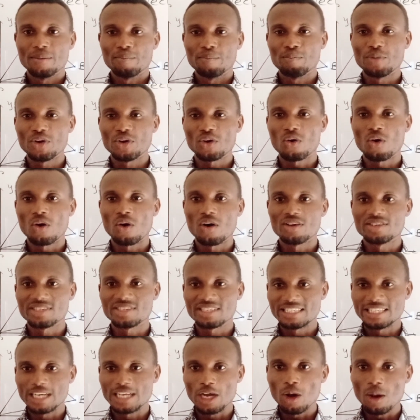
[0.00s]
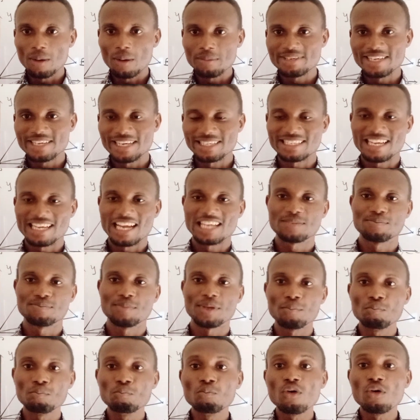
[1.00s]
because the object has
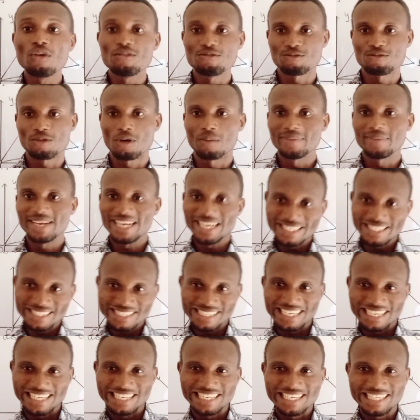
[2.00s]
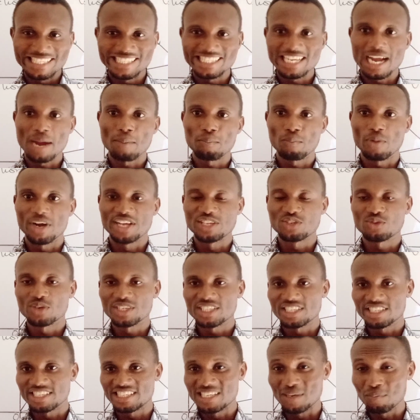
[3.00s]
been moved from its initial point,
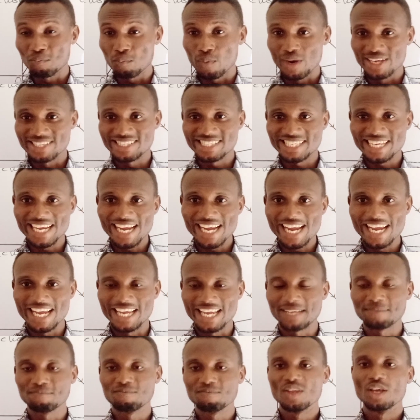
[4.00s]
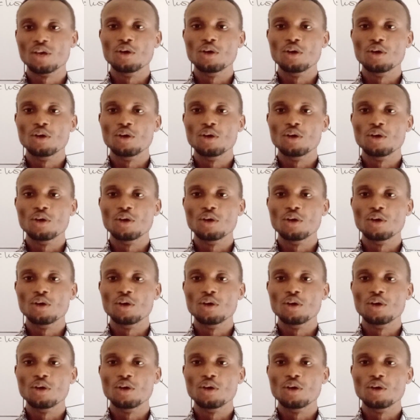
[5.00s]
which is the point A,